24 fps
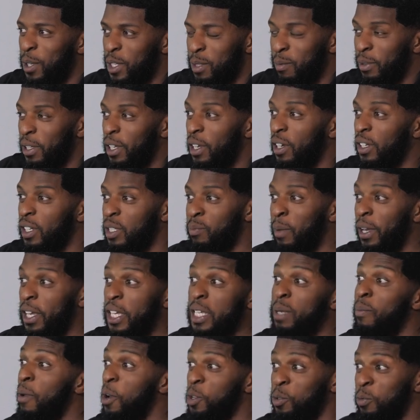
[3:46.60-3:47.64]
Because my
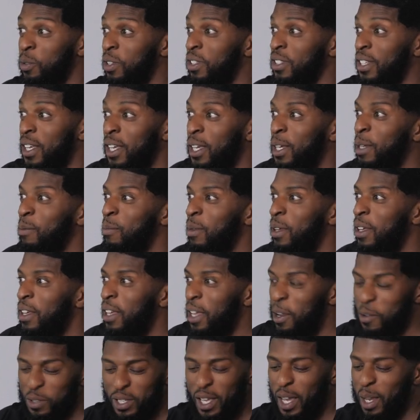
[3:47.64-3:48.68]
emails were the same.
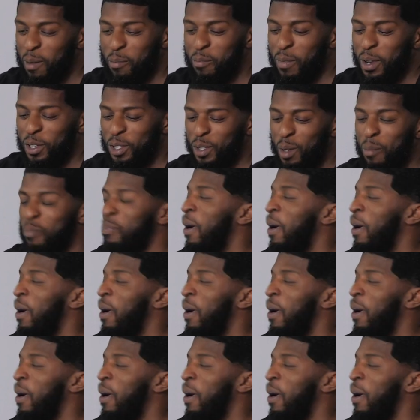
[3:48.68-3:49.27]
It was like Mr.